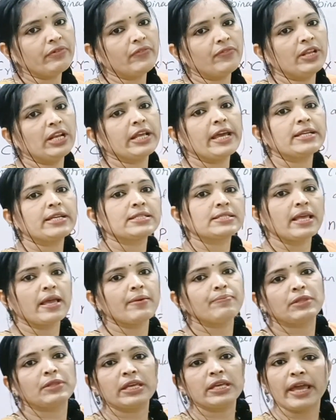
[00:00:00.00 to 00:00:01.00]
here, we will get the
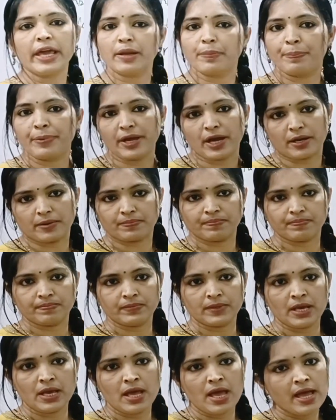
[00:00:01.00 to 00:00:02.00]
same thing, NPR,
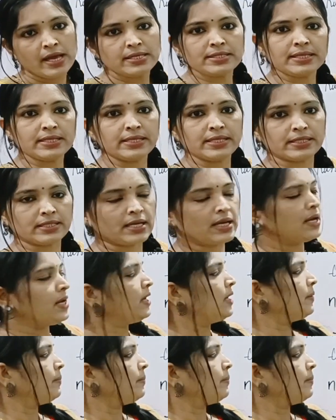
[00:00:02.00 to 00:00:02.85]
isn't it?